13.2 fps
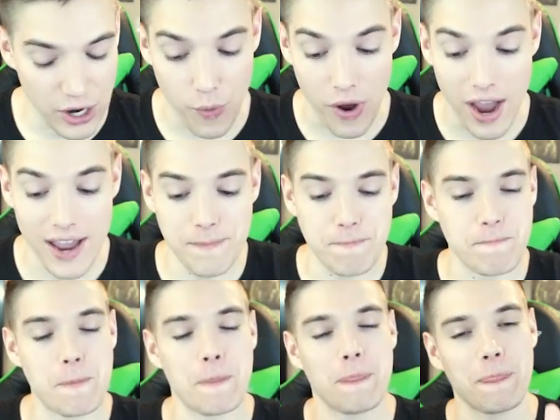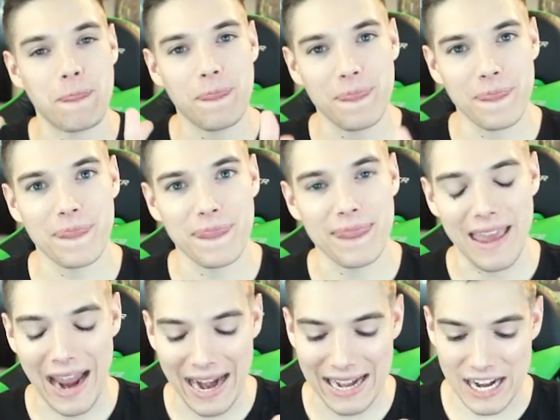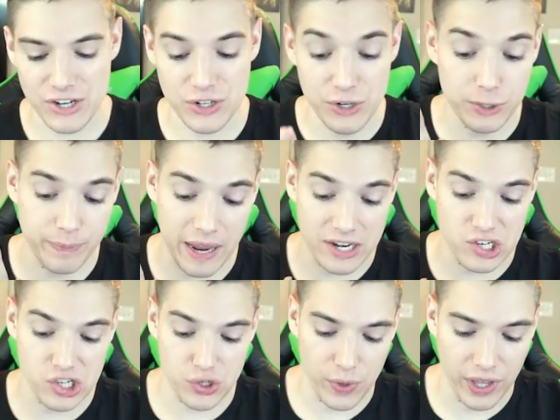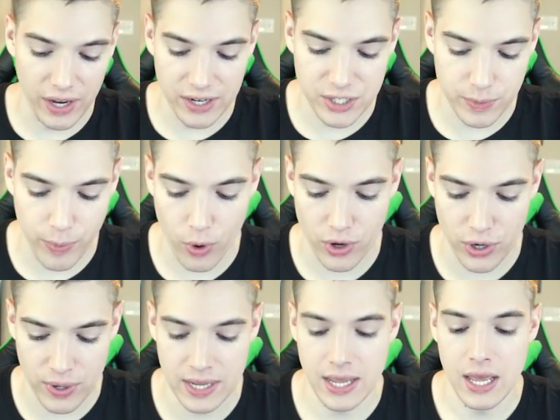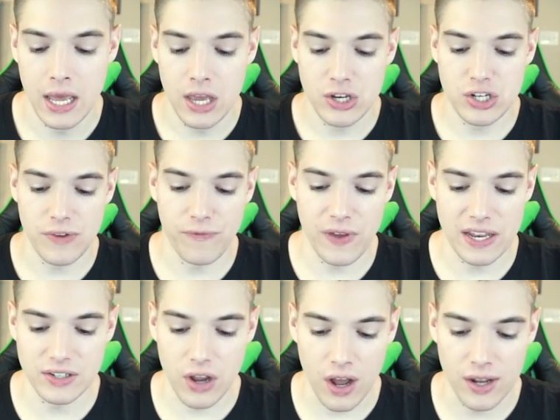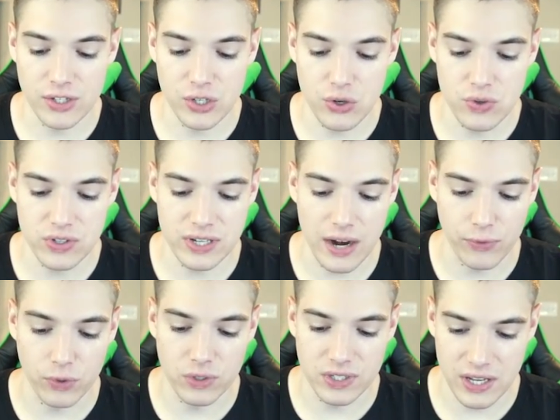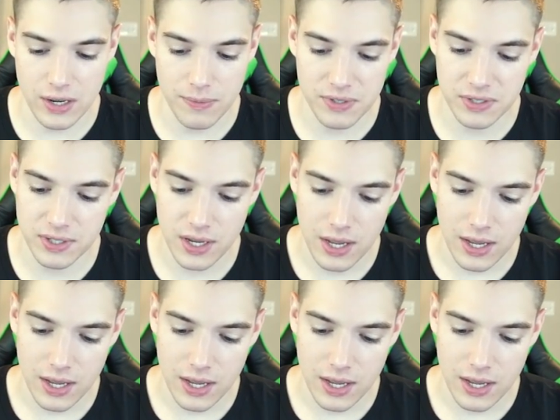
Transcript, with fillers: know what? I can actually use Pan. She's a really good support unit. She fits onto several teams.